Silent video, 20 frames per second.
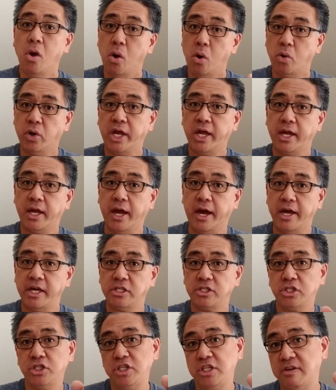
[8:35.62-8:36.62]
Okay guys,
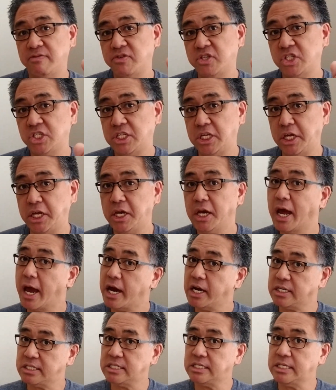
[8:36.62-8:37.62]
so you've seen how
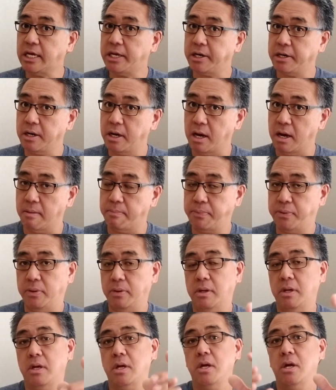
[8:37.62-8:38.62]
to set it up.
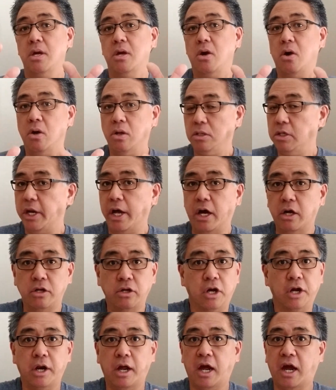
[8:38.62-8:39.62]
Now you're
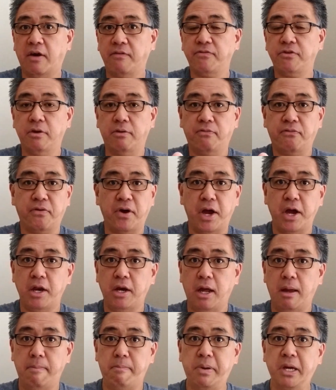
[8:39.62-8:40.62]
gonna have to find
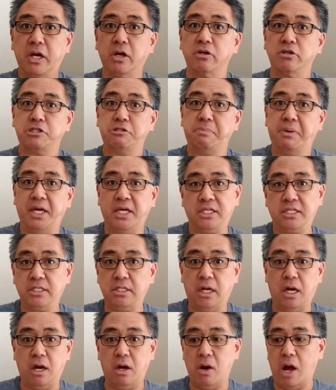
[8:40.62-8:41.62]
a bigger space
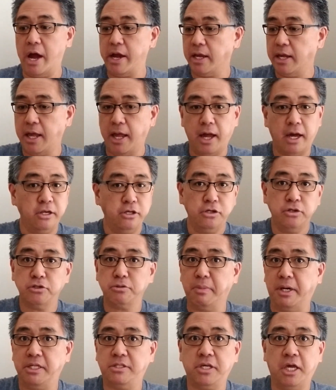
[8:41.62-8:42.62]
now. I can't use
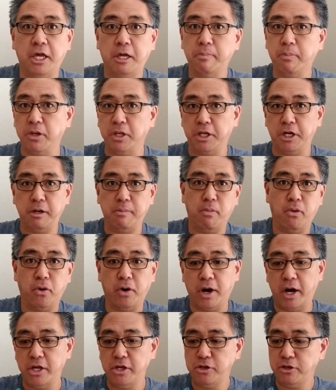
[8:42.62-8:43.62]
my table
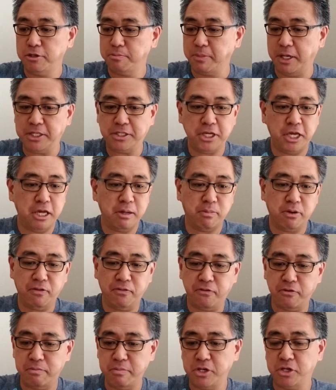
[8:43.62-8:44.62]
anymore. I use my table
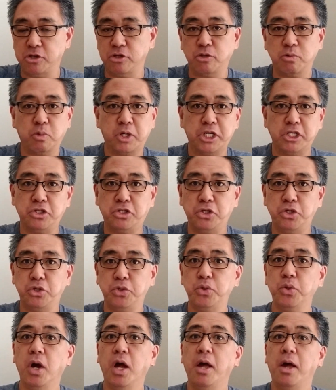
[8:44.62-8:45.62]
for missions one and
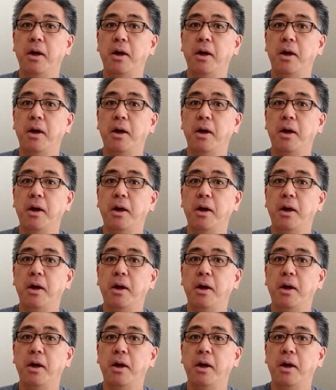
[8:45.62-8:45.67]
two,